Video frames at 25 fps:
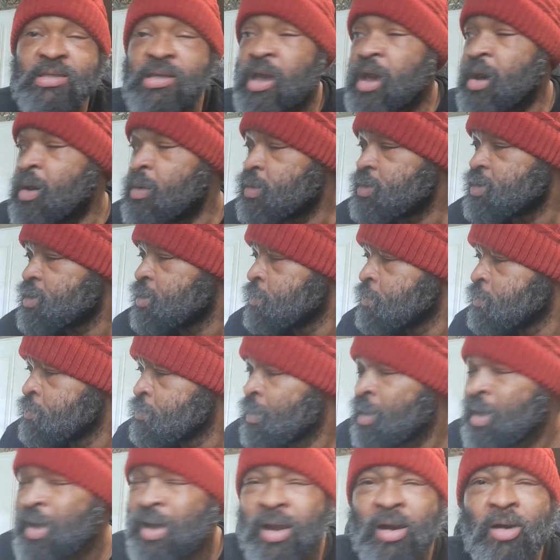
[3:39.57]
sandwich.
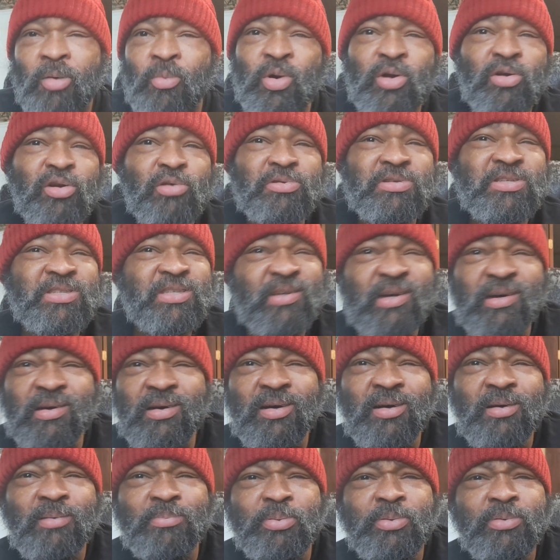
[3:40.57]
I don't want no
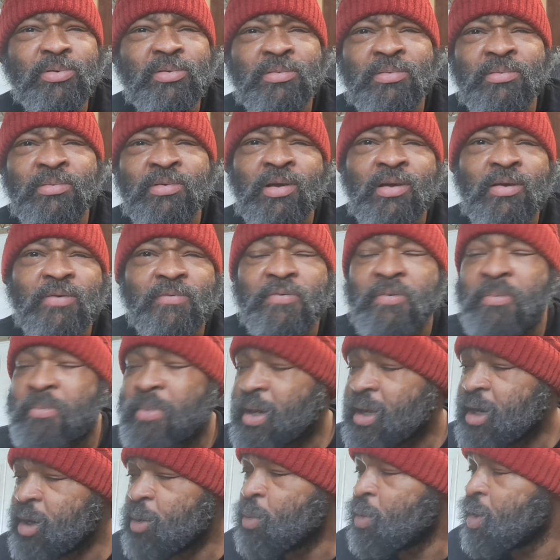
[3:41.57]
sub
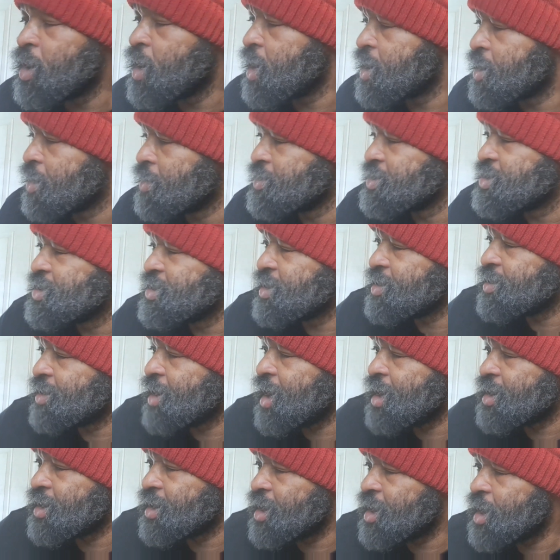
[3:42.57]
from anywhere, no shit
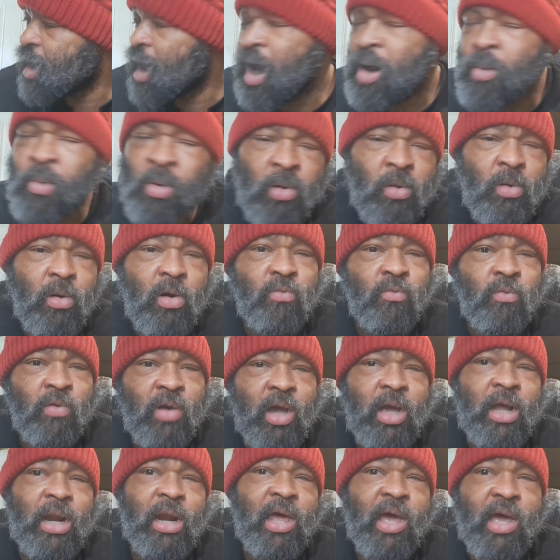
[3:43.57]
like that. I want a
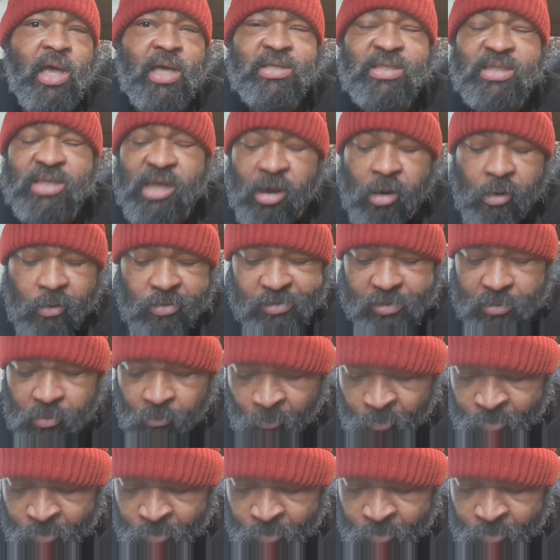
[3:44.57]
regular ass sandwich.